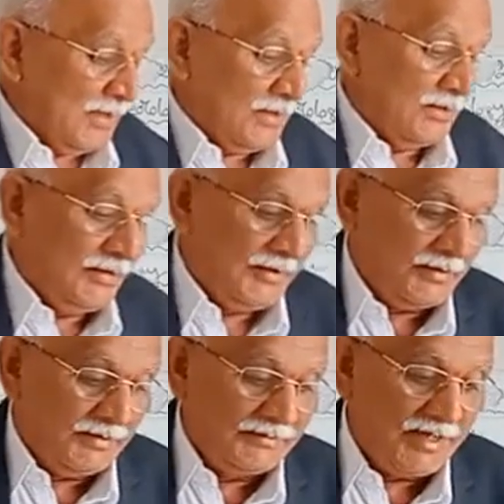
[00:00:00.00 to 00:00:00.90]

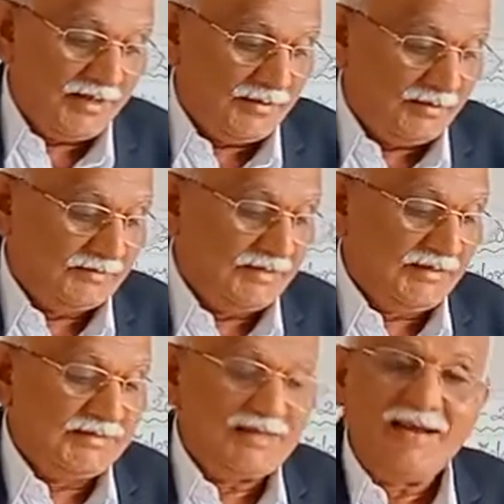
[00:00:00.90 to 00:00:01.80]
There
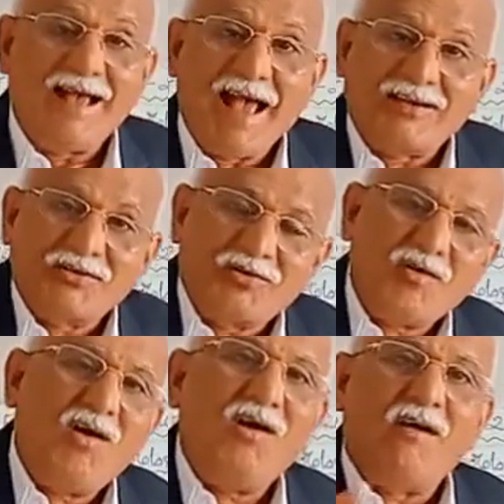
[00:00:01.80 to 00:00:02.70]
is an
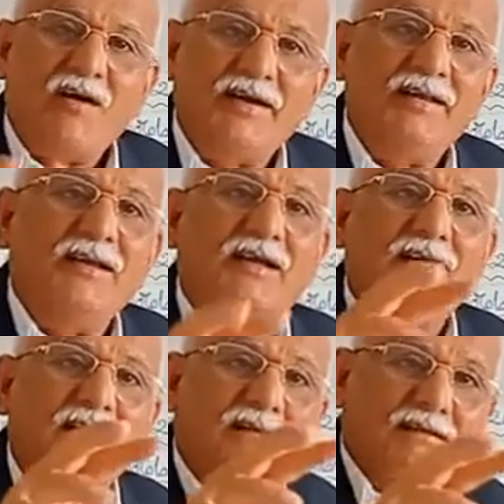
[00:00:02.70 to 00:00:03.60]

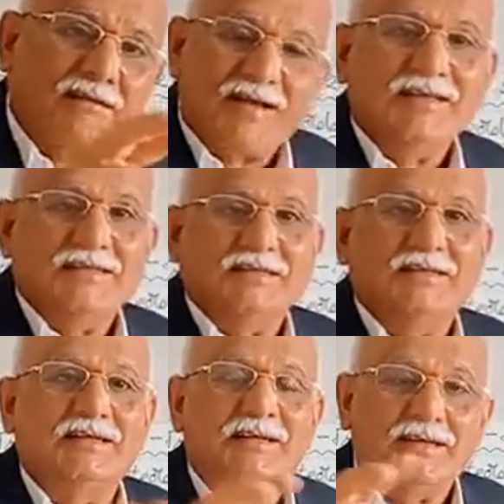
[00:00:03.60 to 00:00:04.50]
extraordinary rise
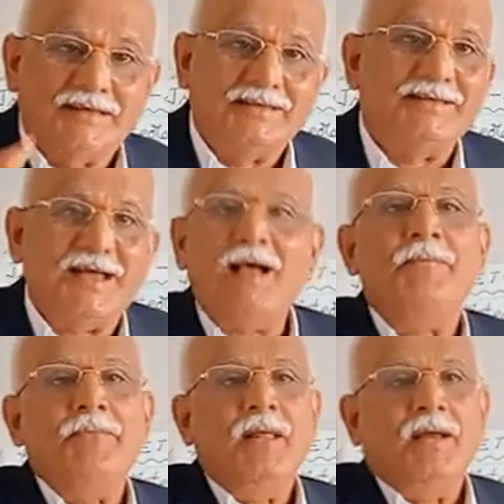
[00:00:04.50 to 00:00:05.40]
in the
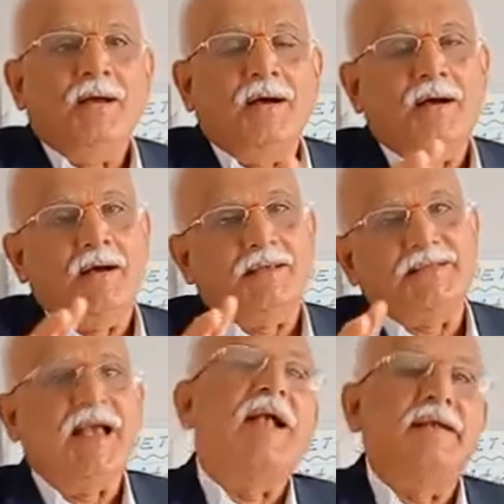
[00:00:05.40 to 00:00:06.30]

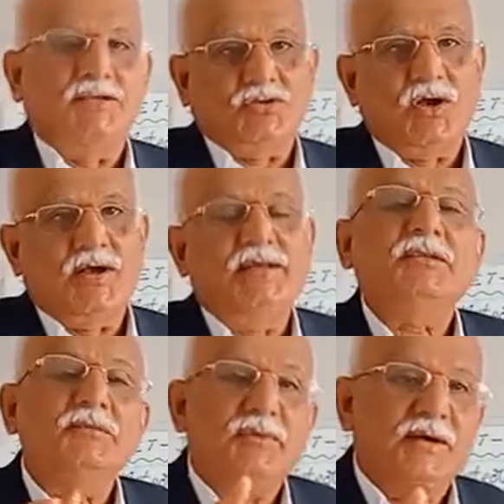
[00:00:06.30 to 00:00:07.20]
sandy soils
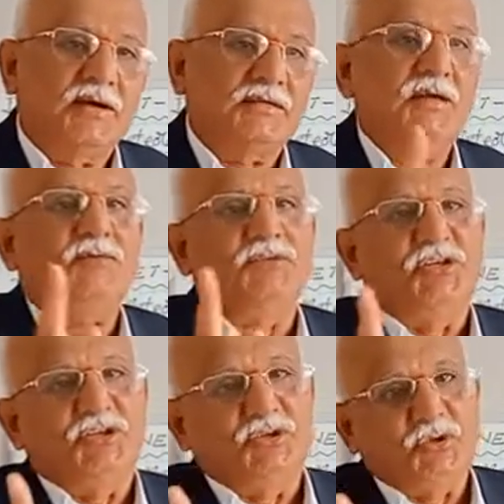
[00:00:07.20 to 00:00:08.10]
because of
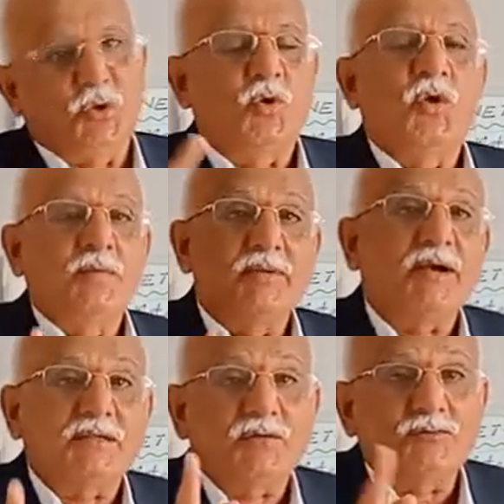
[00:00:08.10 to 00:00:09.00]
these two.
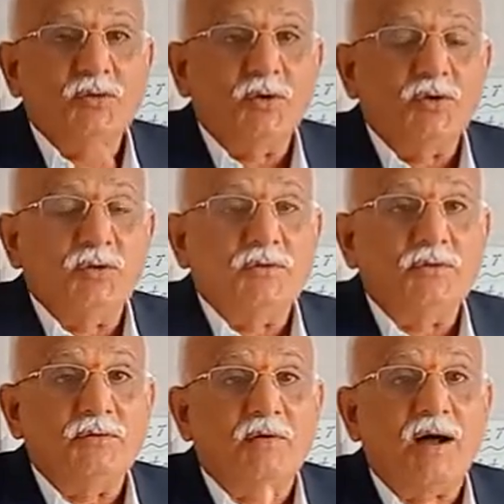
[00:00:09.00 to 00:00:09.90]
Because of
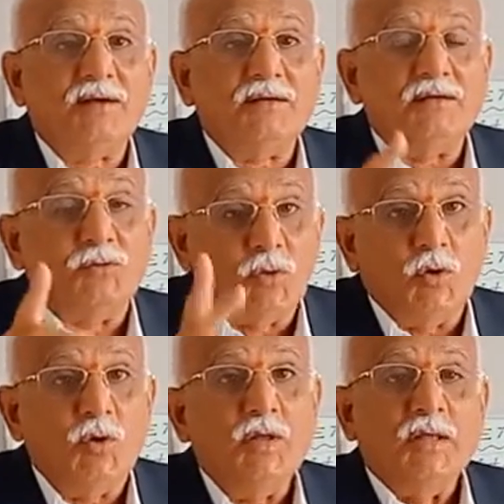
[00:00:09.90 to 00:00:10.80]
those
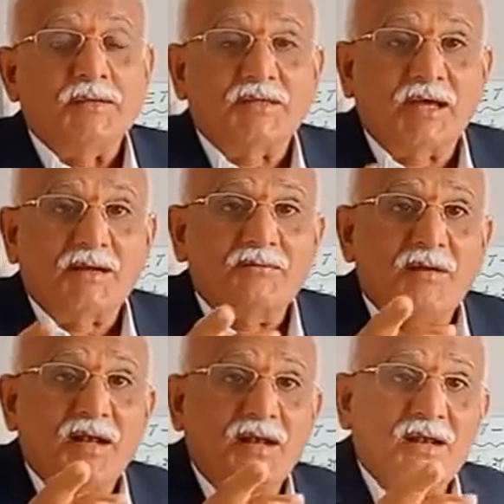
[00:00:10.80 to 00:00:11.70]
two?
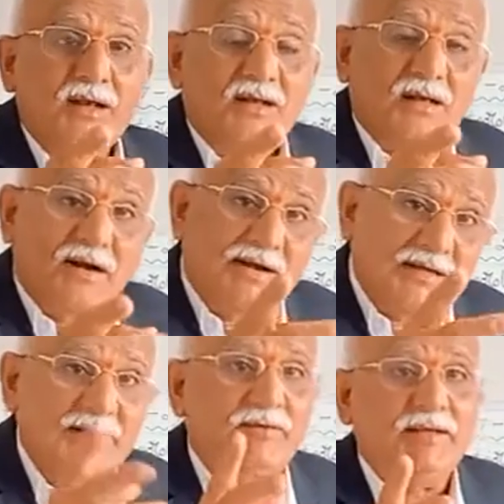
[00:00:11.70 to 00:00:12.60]
Thermal
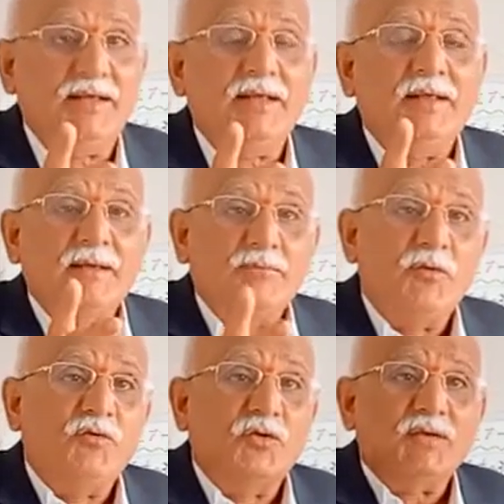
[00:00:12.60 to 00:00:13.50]
conductivity,
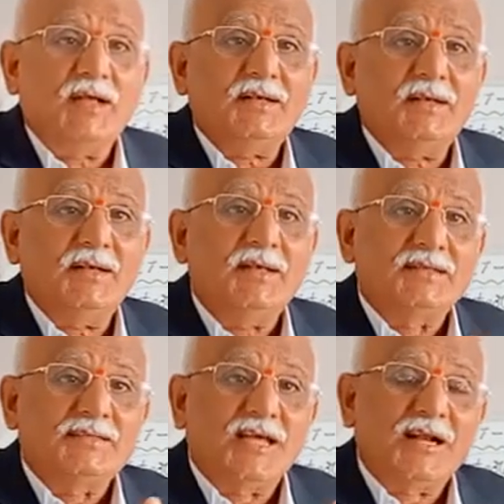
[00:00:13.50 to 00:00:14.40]
before that
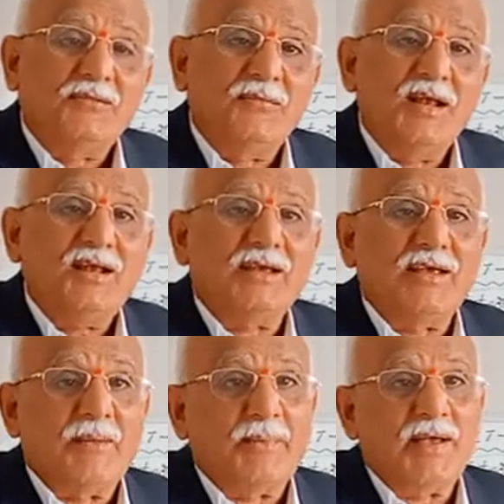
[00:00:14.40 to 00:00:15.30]
thermal
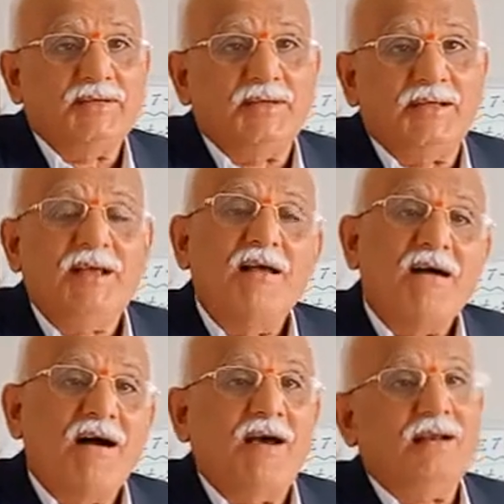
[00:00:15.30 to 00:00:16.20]
capacity
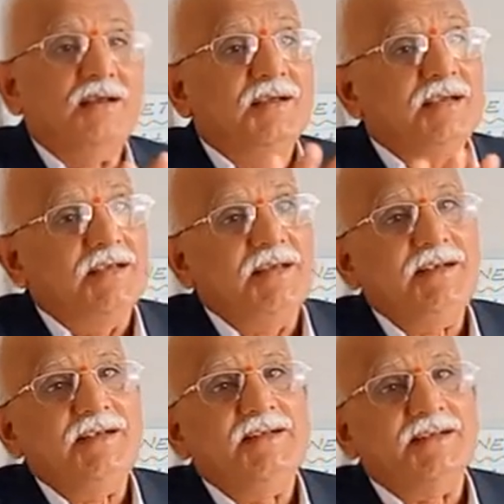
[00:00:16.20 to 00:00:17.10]
or
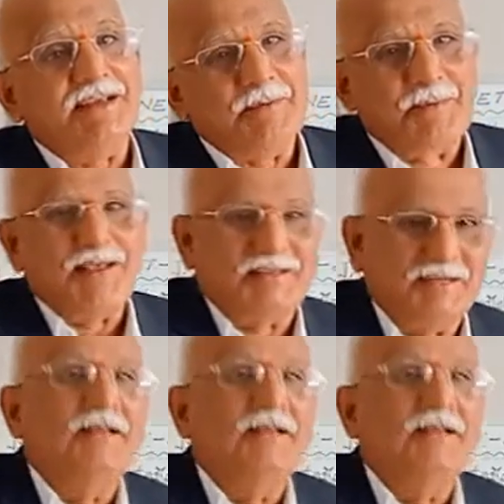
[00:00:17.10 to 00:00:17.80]
heat capacity.